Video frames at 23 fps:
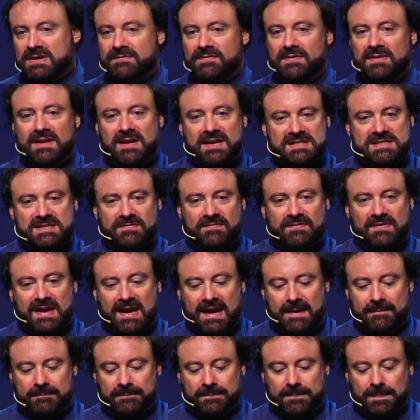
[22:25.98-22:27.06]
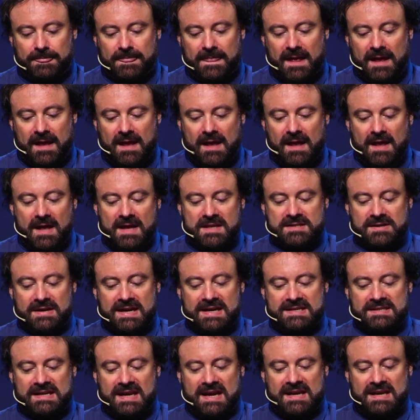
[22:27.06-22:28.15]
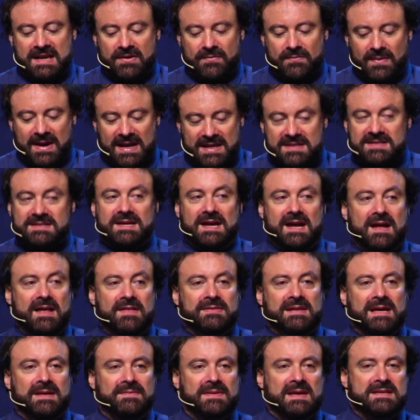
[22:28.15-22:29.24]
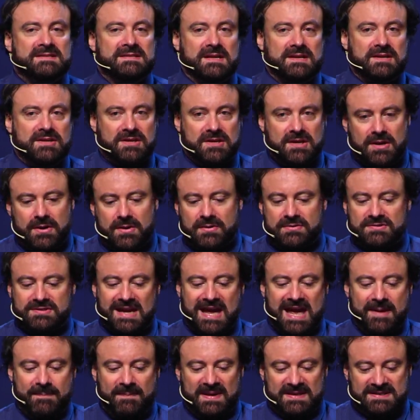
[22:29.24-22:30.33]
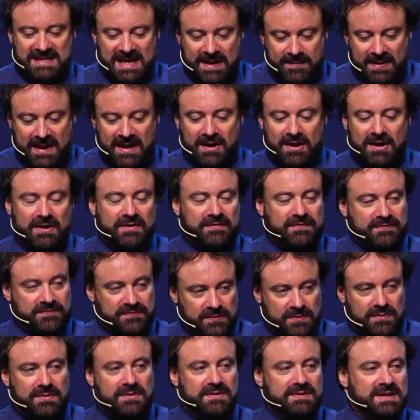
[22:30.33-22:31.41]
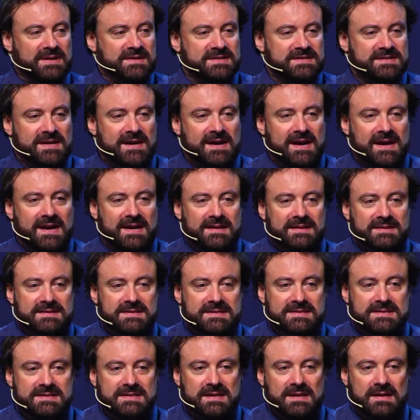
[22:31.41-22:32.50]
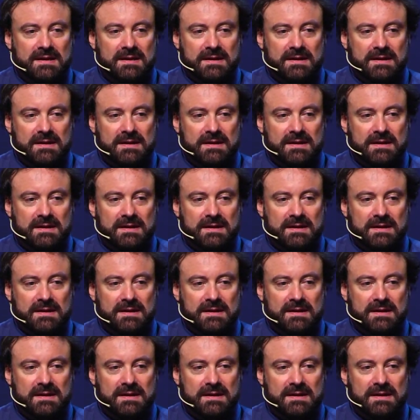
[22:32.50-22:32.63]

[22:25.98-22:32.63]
philosophy? So is it any wonder that there's a huge epidemic of fraud in science?